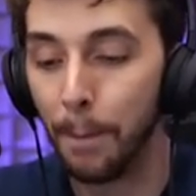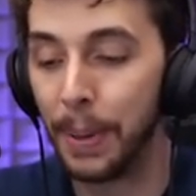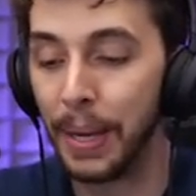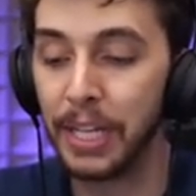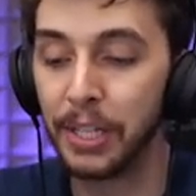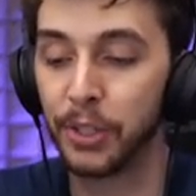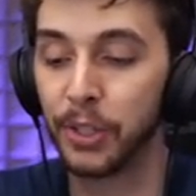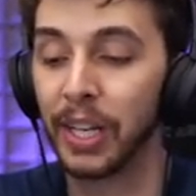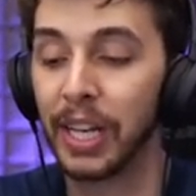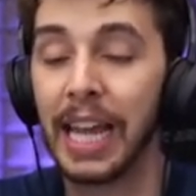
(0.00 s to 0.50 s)

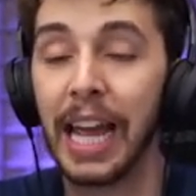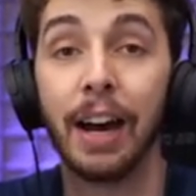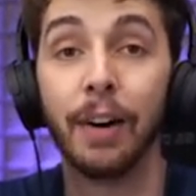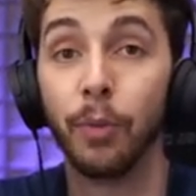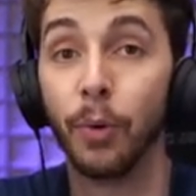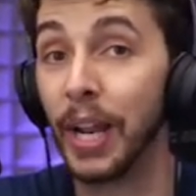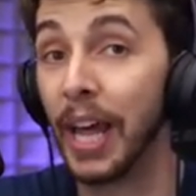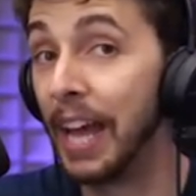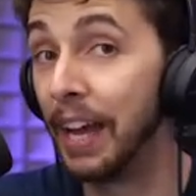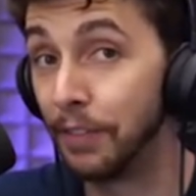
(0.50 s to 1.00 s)
basically
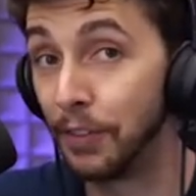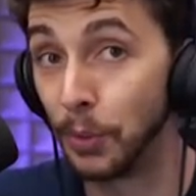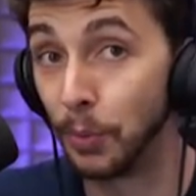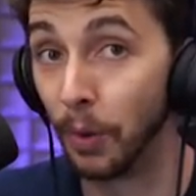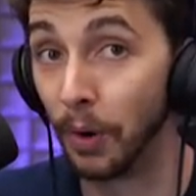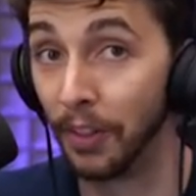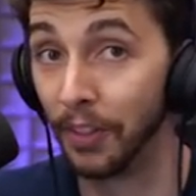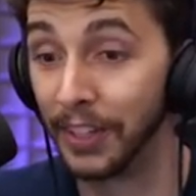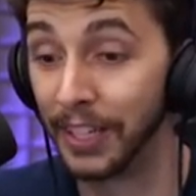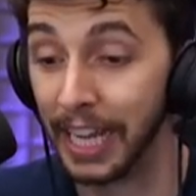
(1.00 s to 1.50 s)
have whatever you
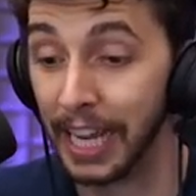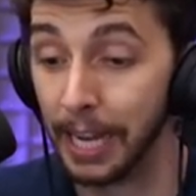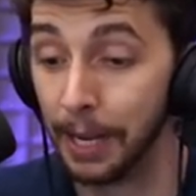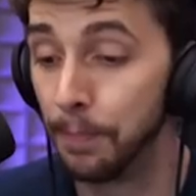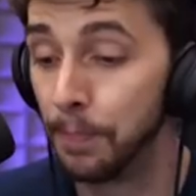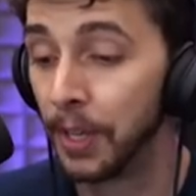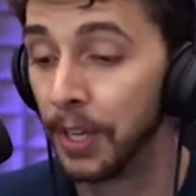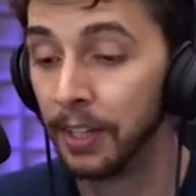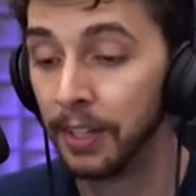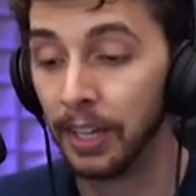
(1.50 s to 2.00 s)
want in the
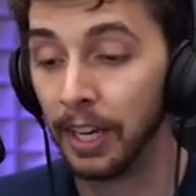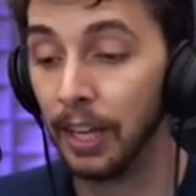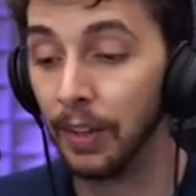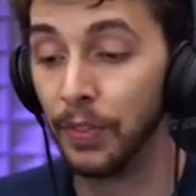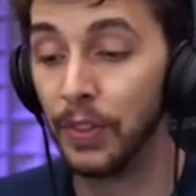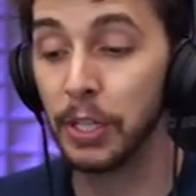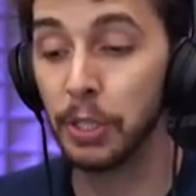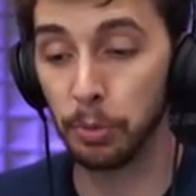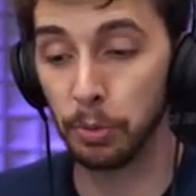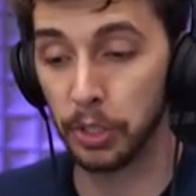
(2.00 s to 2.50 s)
game.
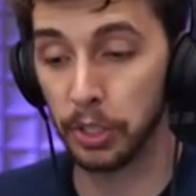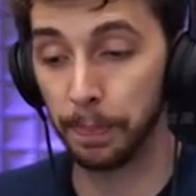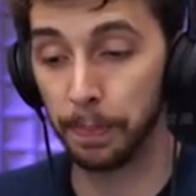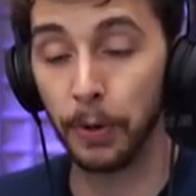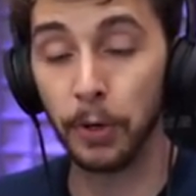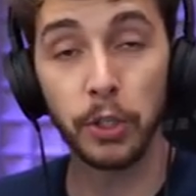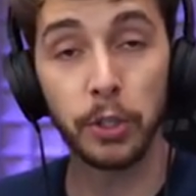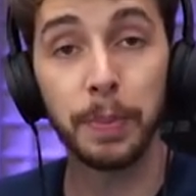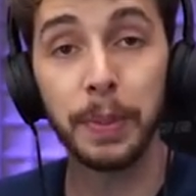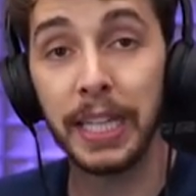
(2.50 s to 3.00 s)
And this was
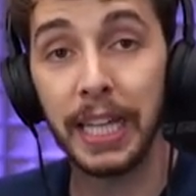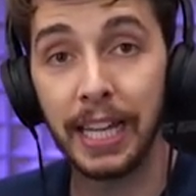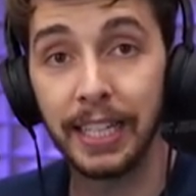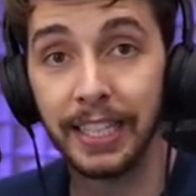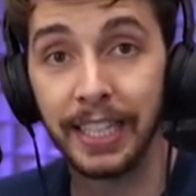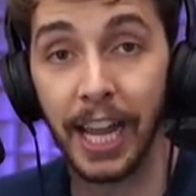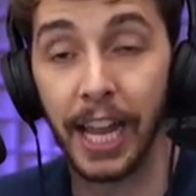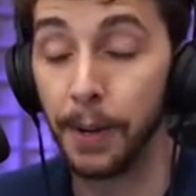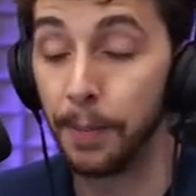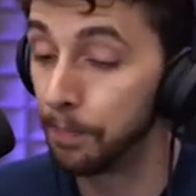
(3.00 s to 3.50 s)
supposed to be the
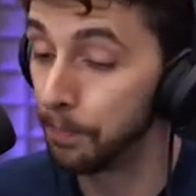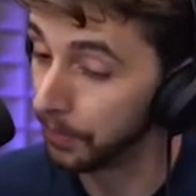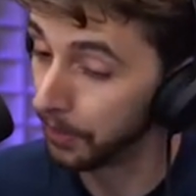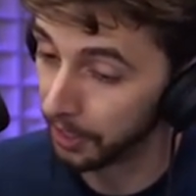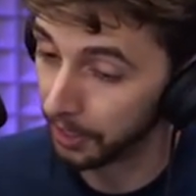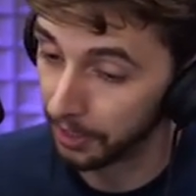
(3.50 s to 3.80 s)
end game.